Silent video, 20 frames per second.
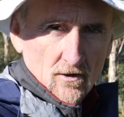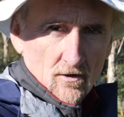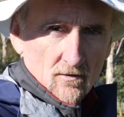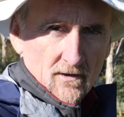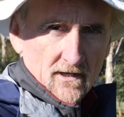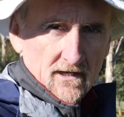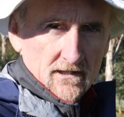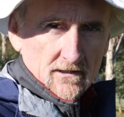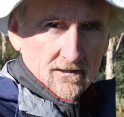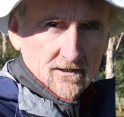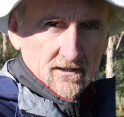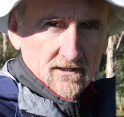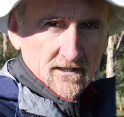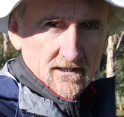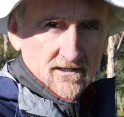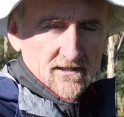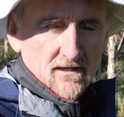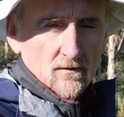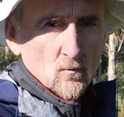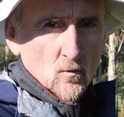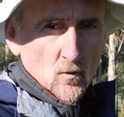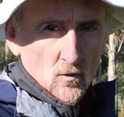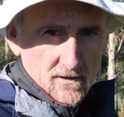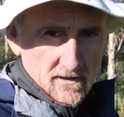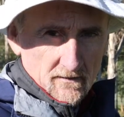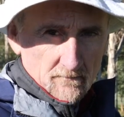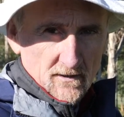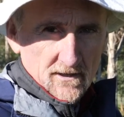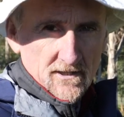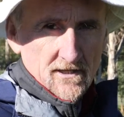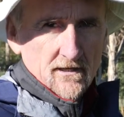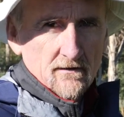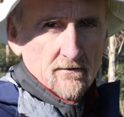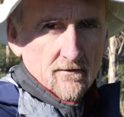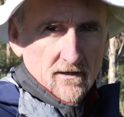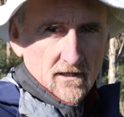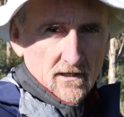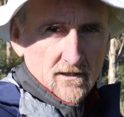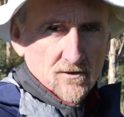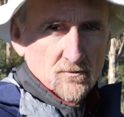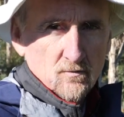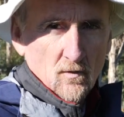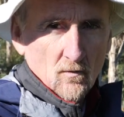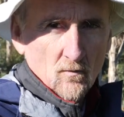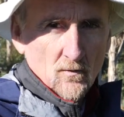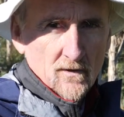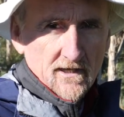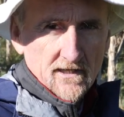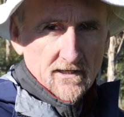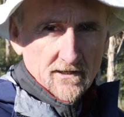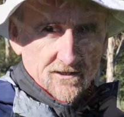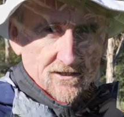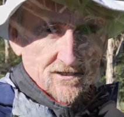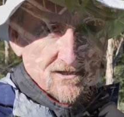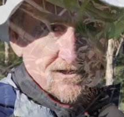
going into this, and woody material is what we need to